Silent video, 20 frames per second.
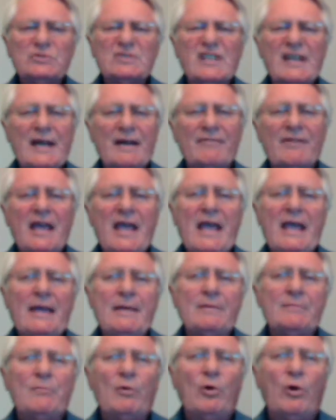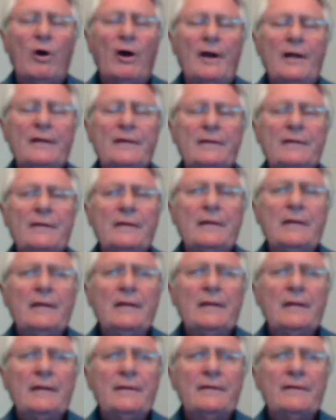It's kind of aimed more at
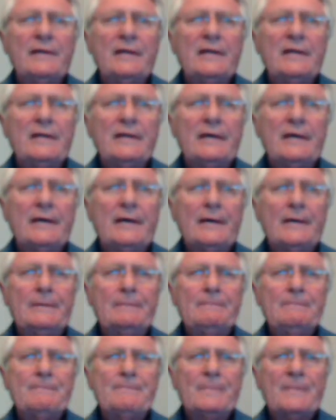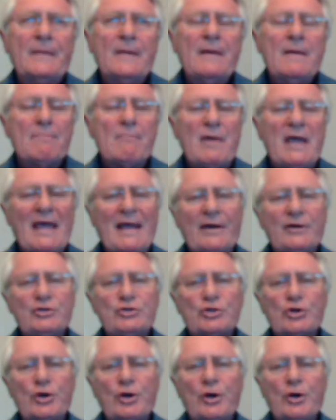the
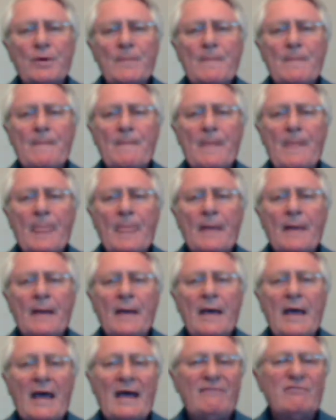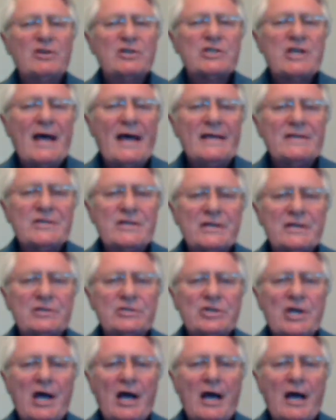manager advertising
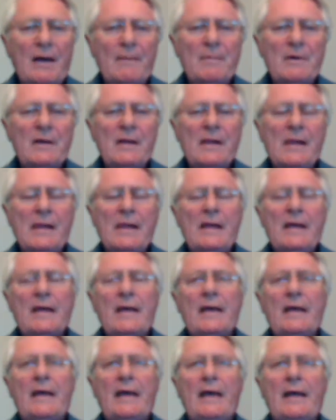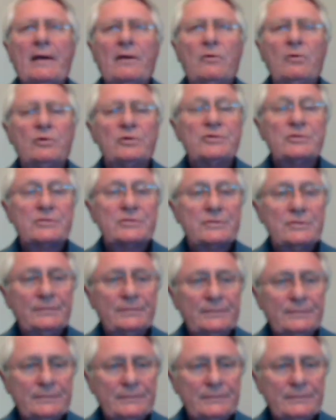a job and, of course,